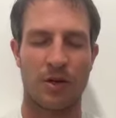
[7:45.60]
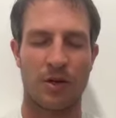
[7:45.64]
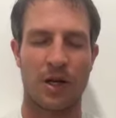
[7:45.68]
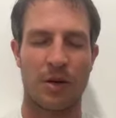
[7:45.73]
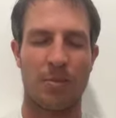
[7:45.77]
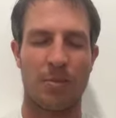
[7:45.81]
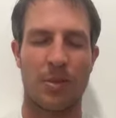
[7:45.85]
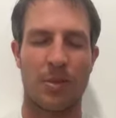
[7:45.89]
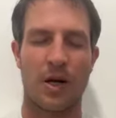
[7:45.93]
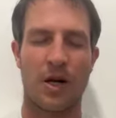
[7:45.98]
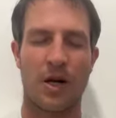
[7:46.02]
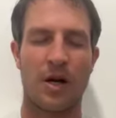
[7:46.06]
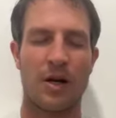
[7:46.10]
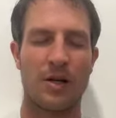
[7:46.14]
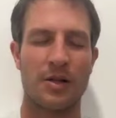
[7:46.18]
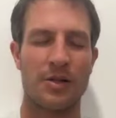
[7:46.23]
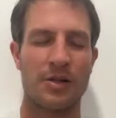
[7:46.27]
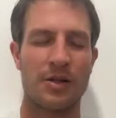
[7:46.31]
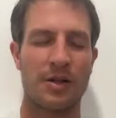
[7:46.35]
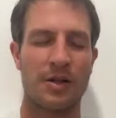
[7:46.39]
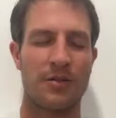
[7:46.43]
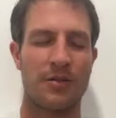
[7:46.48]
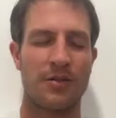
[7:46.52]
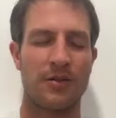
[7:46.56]
When I
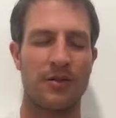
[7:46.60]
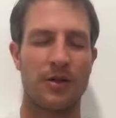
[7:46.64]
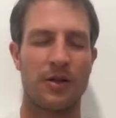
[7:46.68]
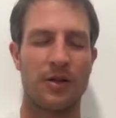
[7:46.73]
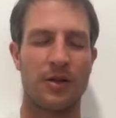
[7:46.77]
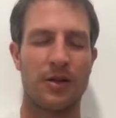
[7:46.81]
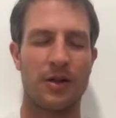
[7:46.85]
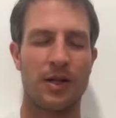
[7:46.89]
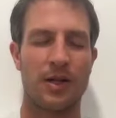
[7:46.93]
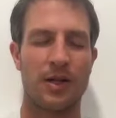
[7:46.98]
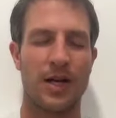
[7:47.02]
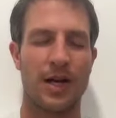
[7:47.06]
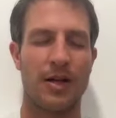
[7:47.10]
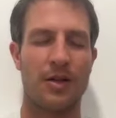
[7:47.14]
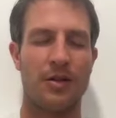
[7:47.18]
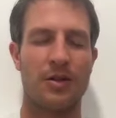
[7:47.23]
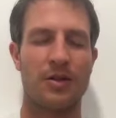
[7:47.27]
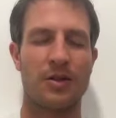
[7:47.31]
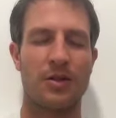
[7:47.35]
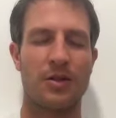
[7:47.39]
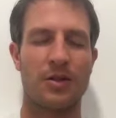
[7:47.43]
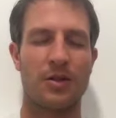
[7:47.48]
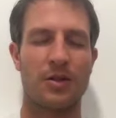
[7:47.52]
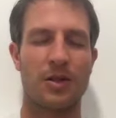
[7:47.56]
pause, I feel it
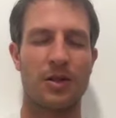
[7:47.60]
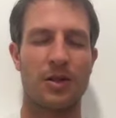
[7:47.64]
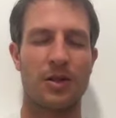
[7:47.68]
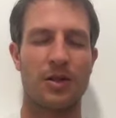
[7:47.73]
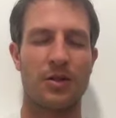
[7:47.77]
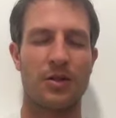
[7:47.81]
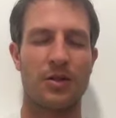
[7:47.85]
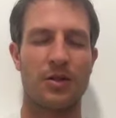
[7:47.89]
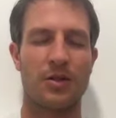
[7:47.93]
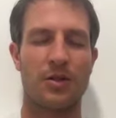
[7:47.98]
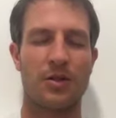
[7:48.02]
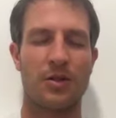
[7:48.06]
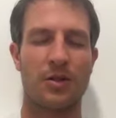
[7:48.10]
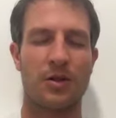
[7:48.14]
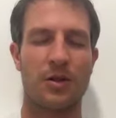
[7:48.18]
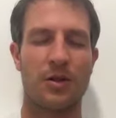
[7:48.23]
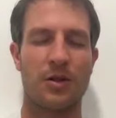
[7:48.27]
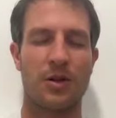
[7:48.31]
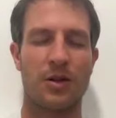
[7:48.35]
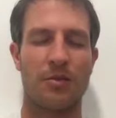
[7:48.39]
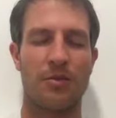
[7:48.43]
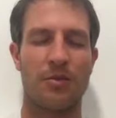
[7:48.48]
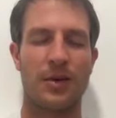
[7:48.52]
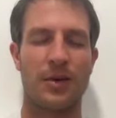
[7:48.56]
enter into
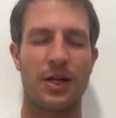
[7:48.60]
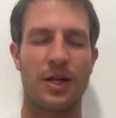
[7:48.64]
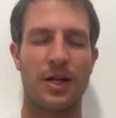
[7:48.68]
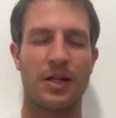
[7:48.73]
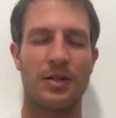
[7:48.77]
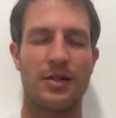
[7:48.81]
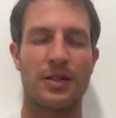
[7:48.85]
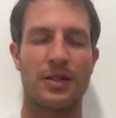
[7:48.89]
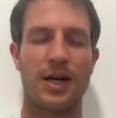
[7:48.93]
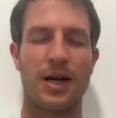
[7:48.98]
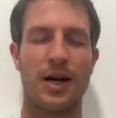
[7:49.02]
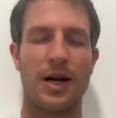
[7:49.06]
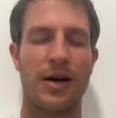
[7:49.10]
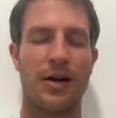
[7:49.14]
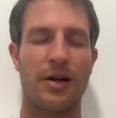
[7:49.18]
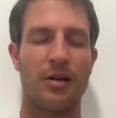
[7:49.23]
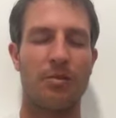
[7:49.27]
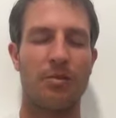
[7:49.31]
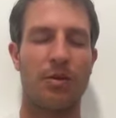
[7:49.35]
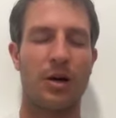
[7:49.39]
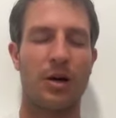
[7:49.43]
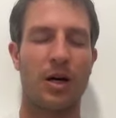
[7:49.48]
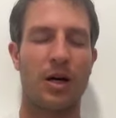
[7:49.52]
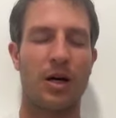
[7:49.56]
my
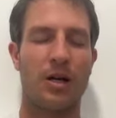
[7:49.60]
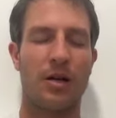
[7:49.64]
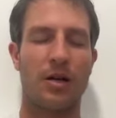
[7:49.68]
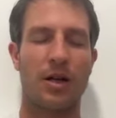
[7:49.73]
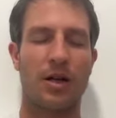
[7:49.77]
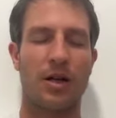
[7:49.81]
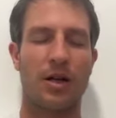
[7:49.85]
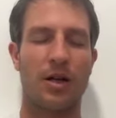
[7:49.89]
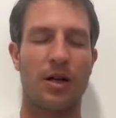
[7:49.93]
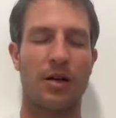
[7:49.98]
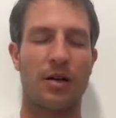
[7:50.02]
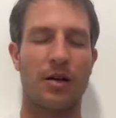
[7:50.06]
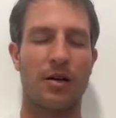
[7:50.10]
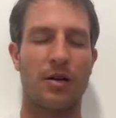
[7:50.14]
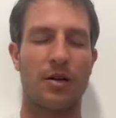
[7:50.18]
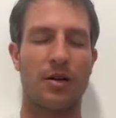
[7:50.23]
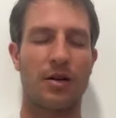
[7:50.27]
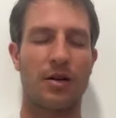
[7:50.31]
entire body.